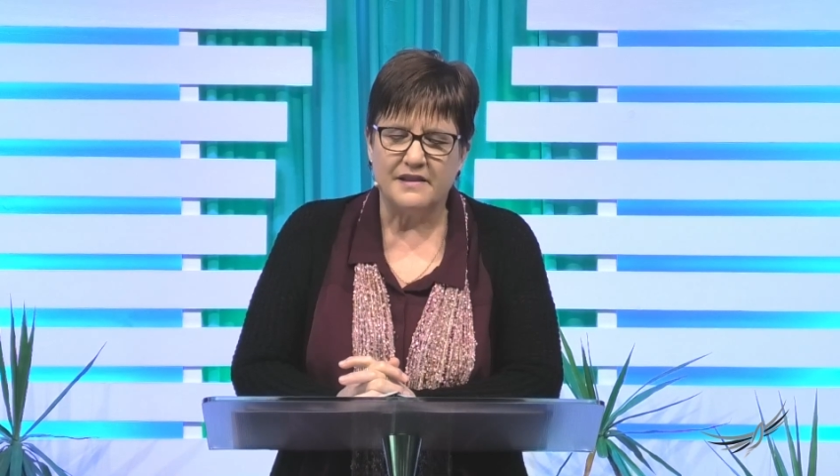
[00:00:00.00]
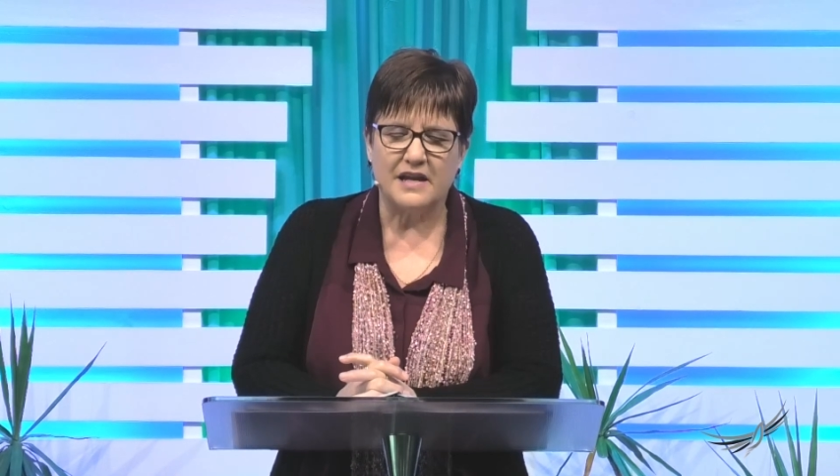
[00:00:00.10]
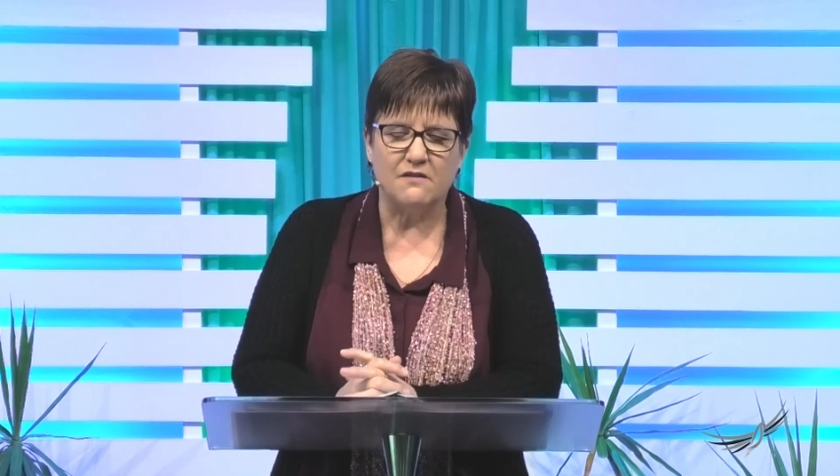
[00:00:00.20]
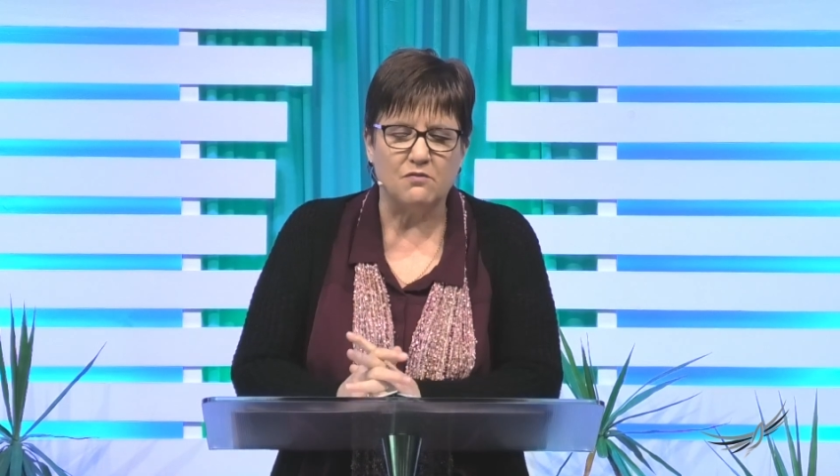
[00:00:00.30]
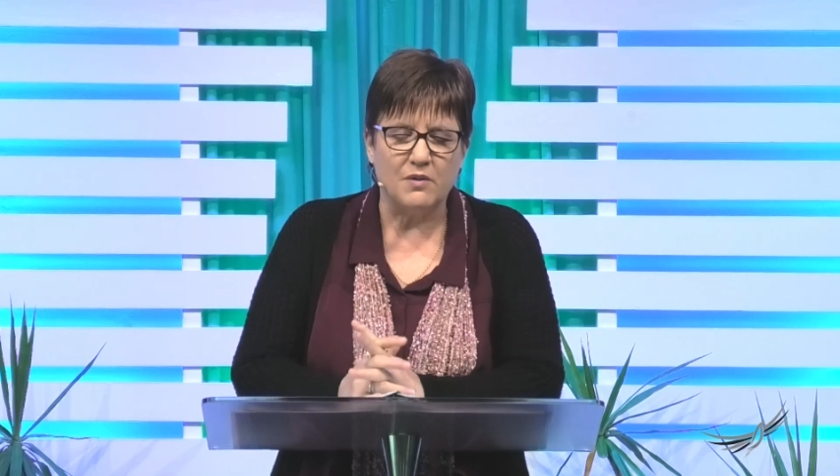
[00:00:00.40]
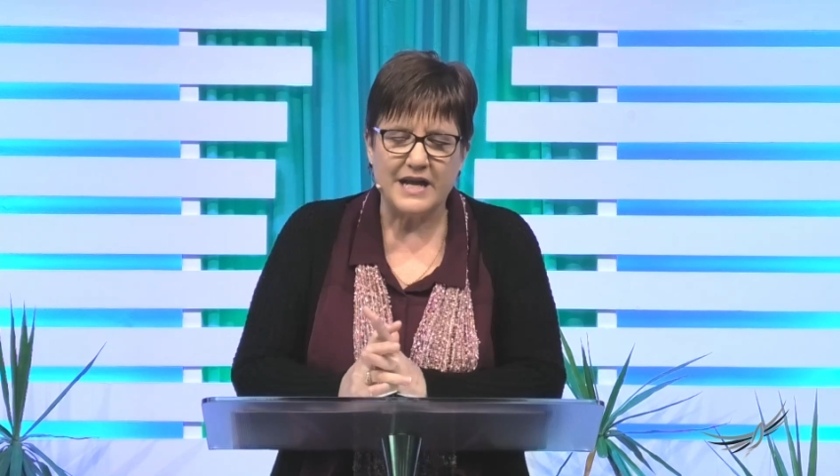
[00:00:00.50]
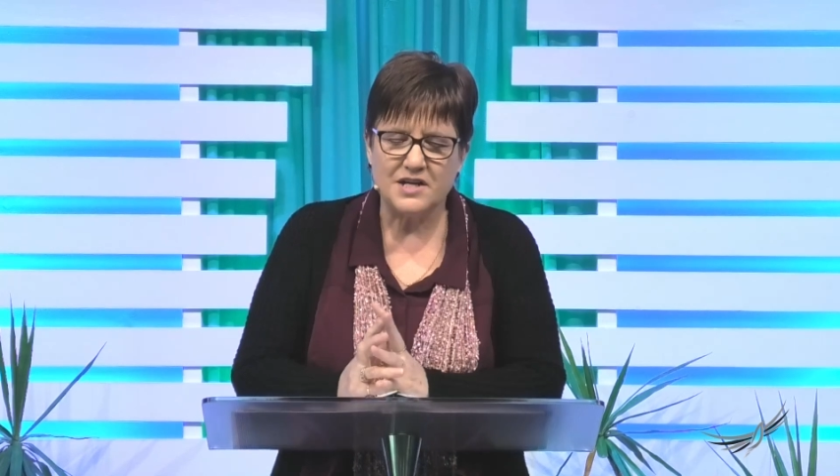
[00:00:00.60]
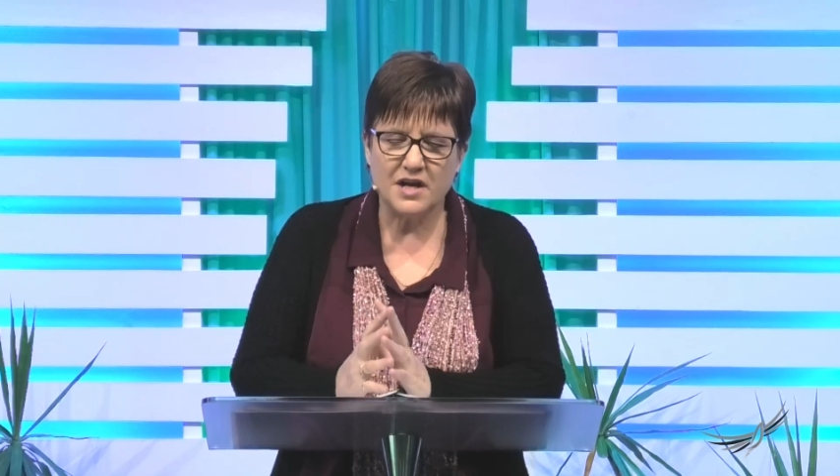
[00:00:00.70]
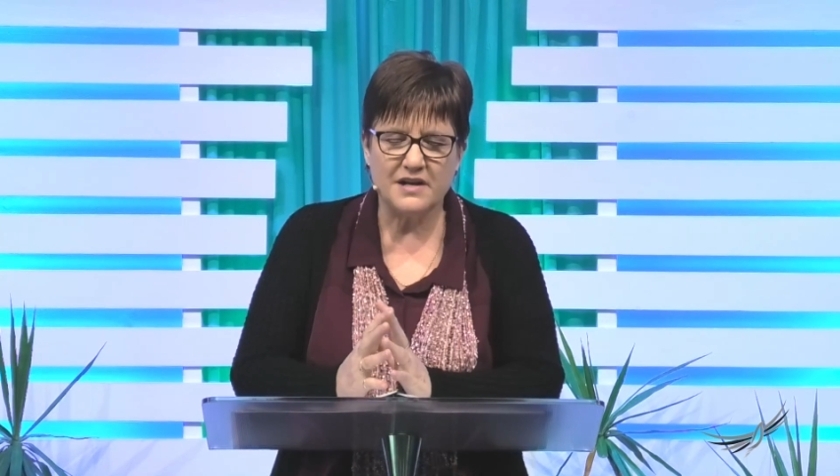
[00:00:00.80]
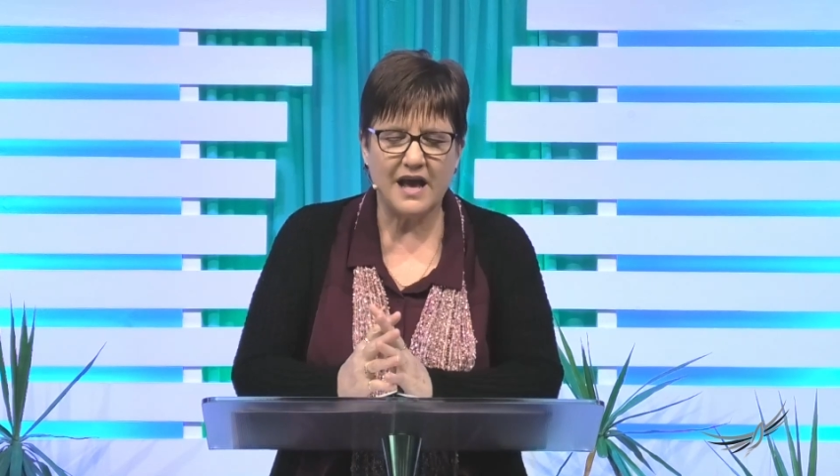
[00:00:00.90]
that if we
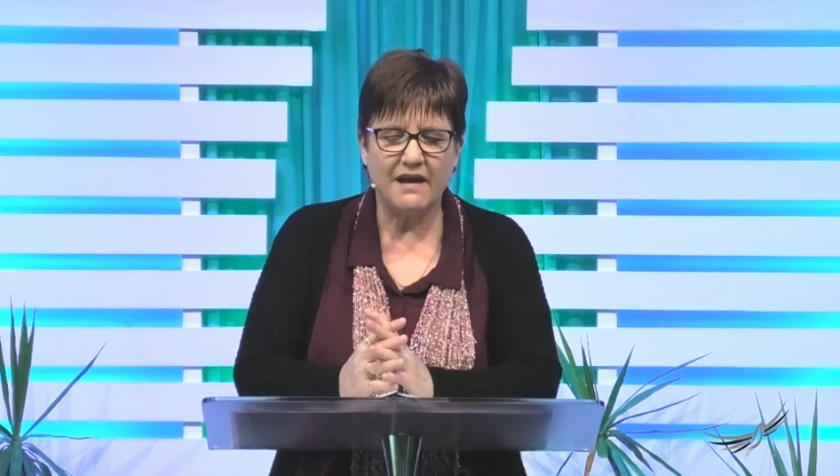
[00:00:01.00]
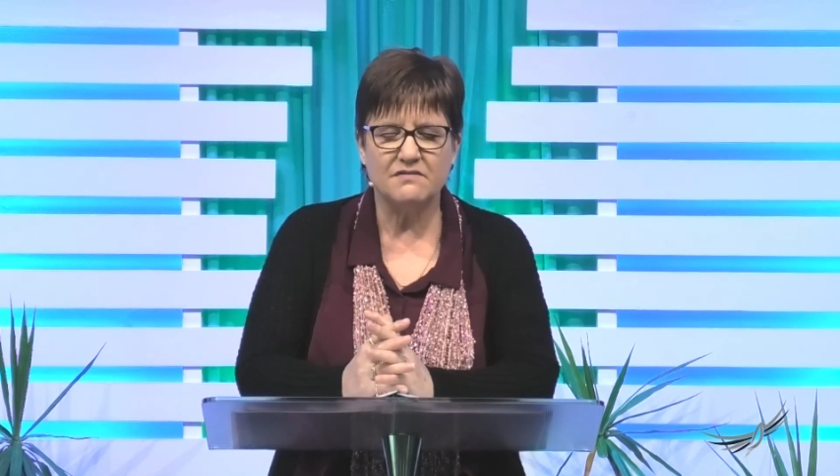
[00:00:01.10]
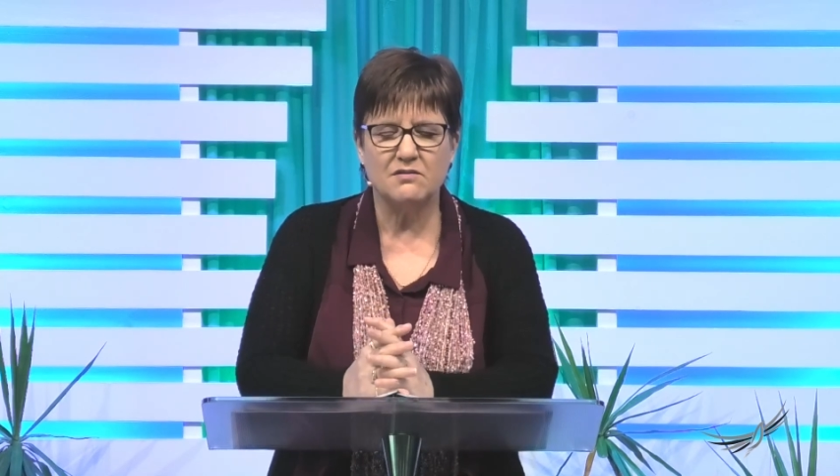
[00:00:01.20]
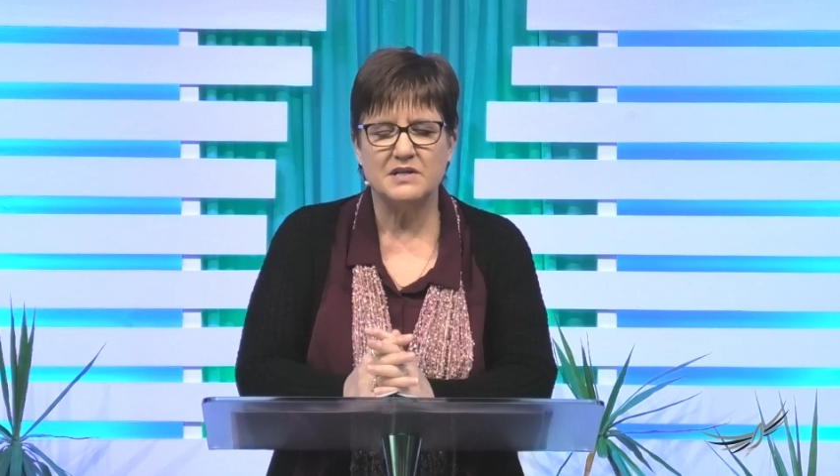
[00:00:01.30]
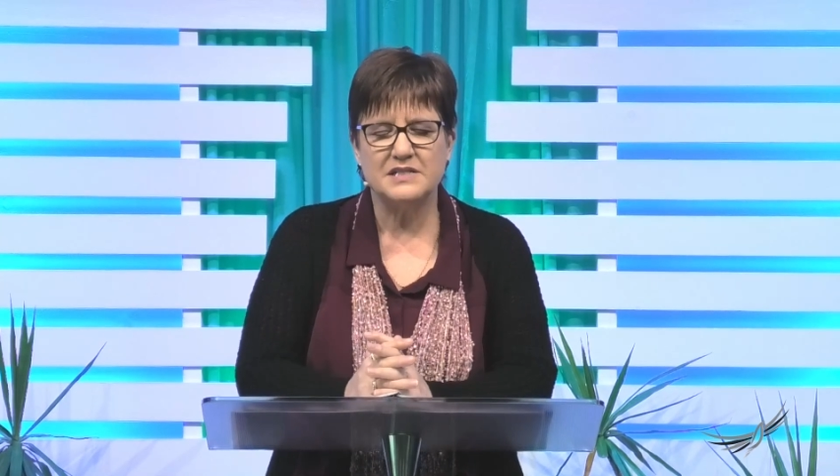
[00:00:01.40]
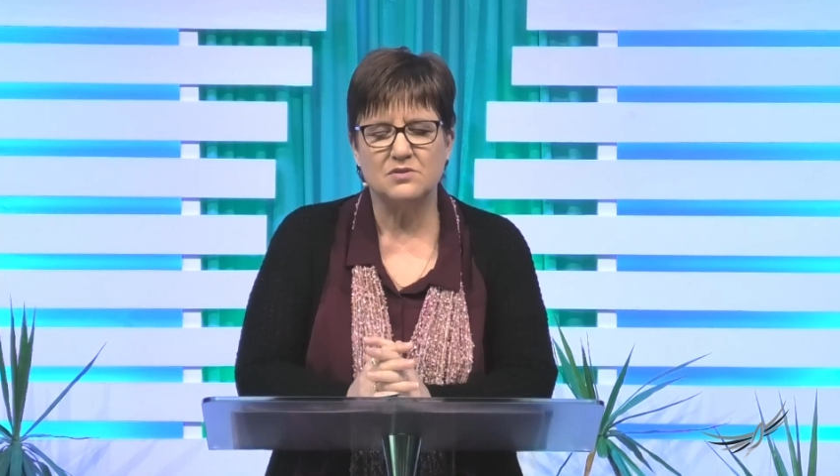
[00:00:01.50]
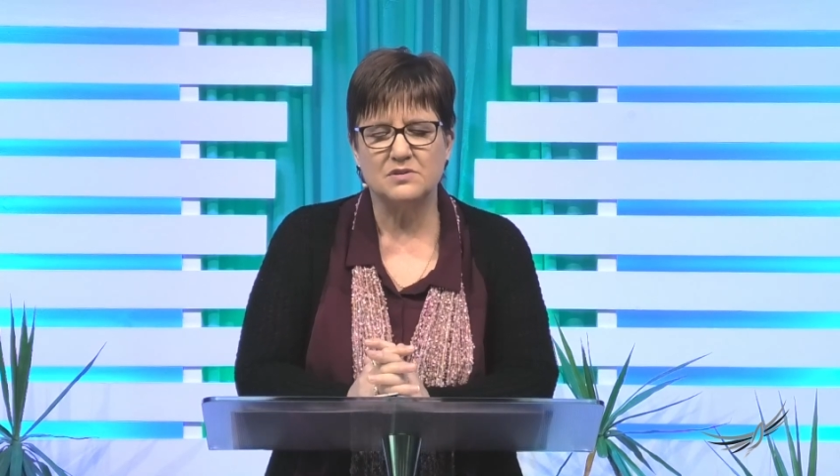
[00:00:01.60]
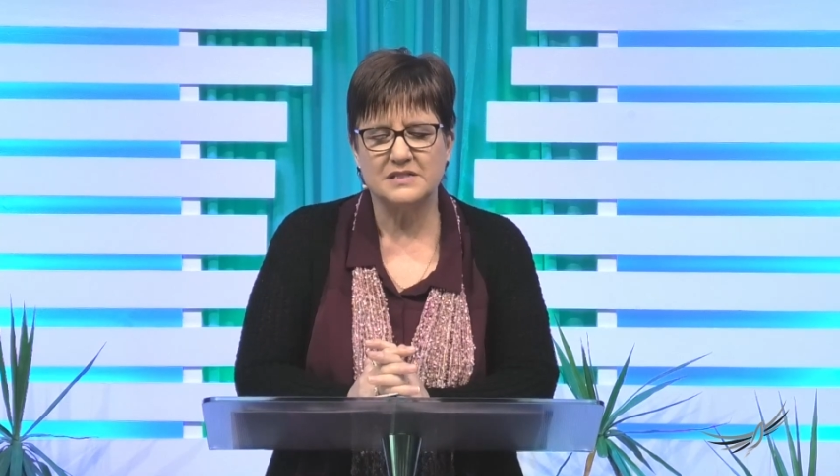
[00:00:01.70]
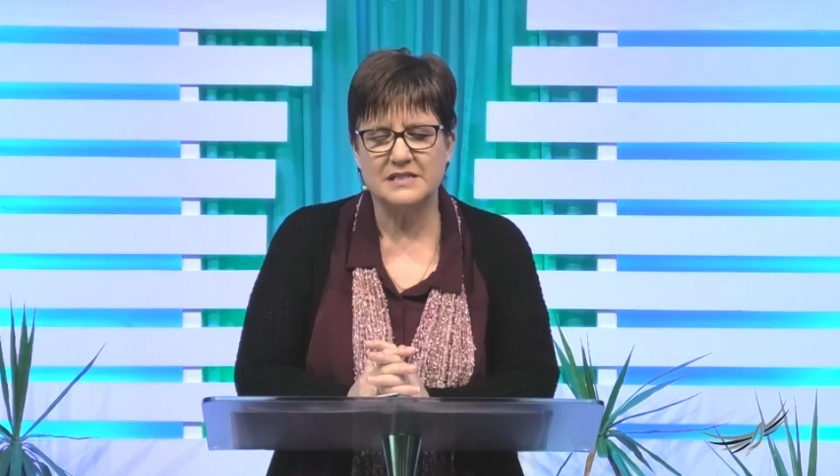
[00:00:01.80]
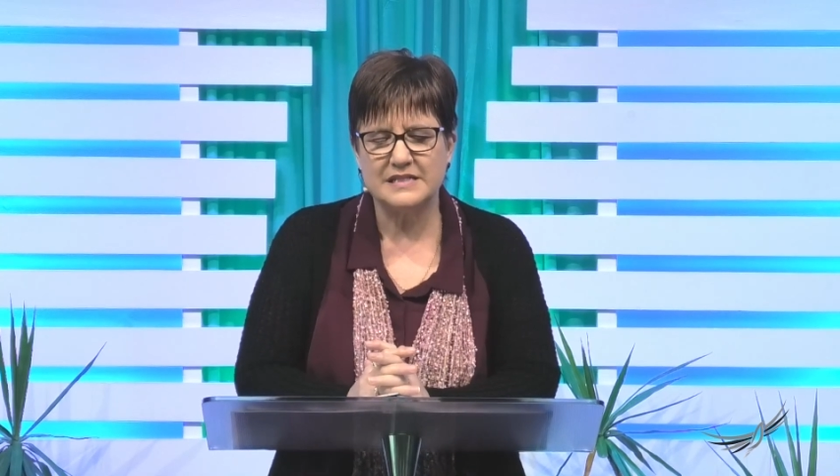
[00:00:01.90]
don't have the
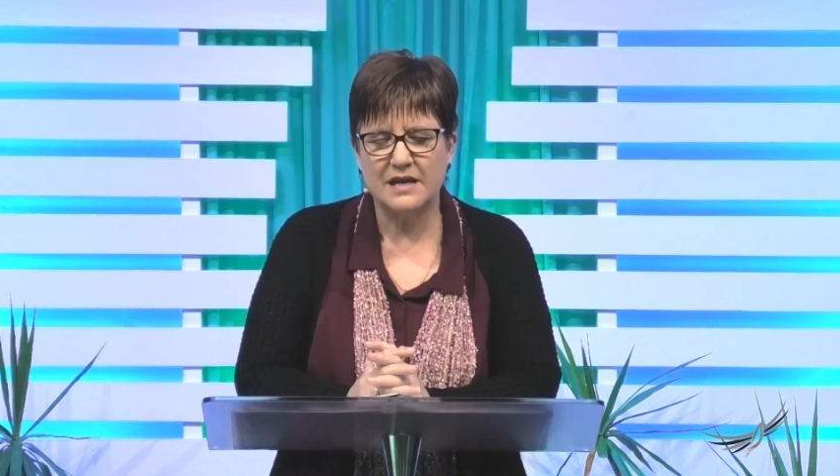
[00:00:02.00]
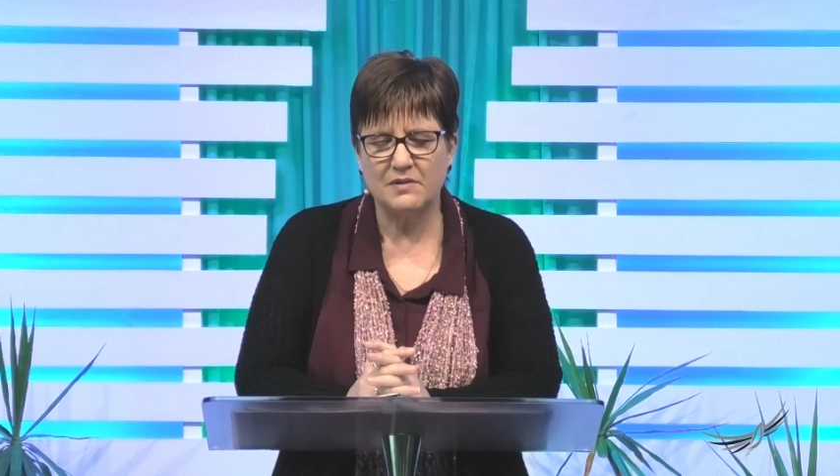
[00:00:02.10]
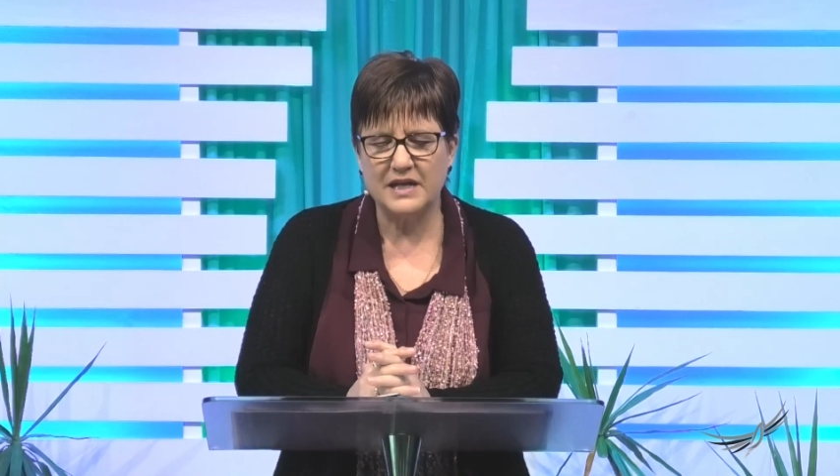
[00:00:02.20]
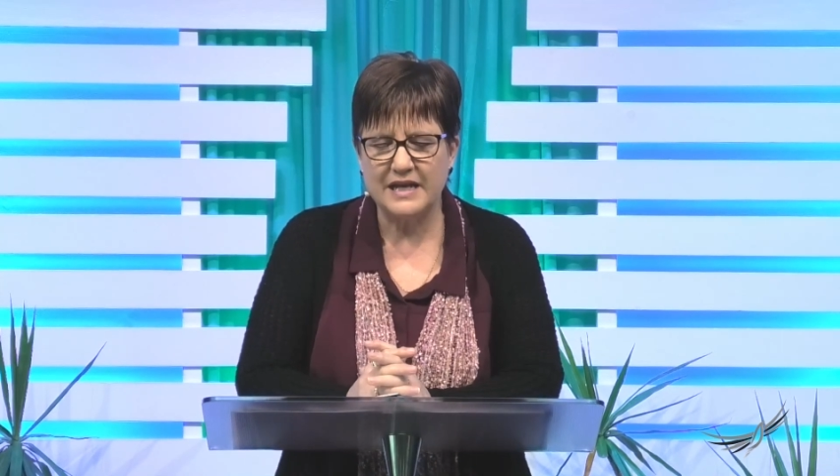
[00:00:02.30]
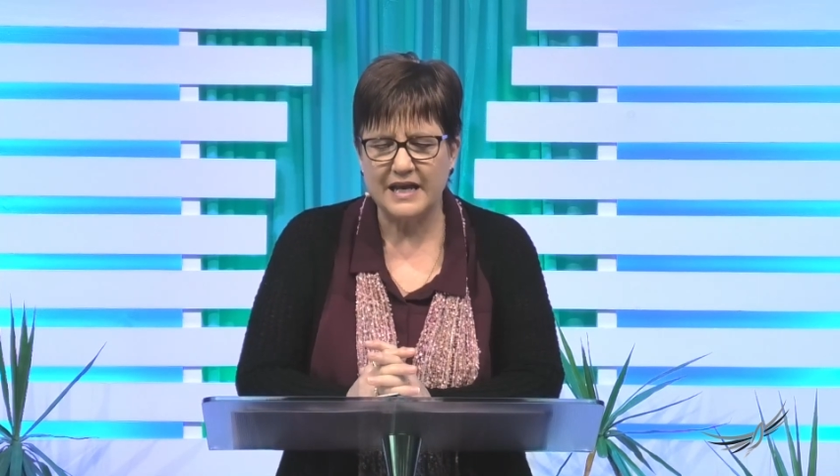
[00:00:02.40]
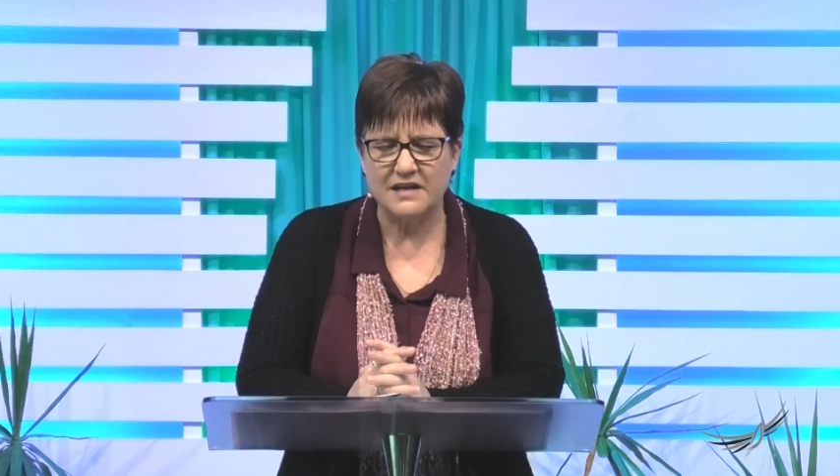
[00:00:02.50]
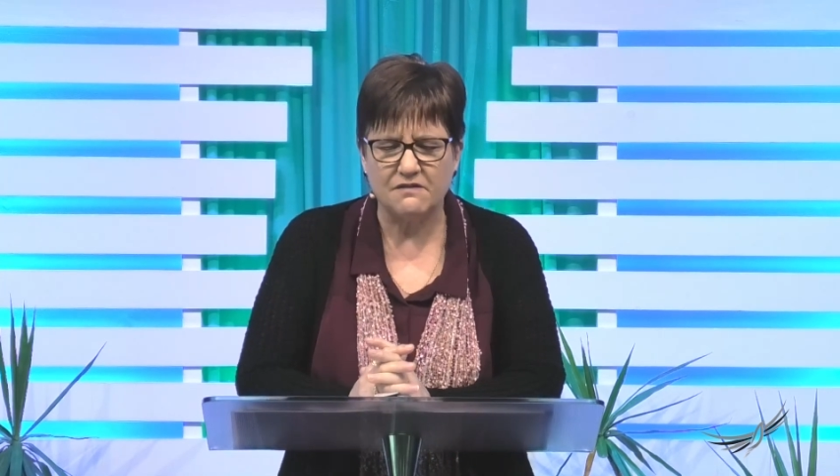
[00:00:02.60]
resources that we need,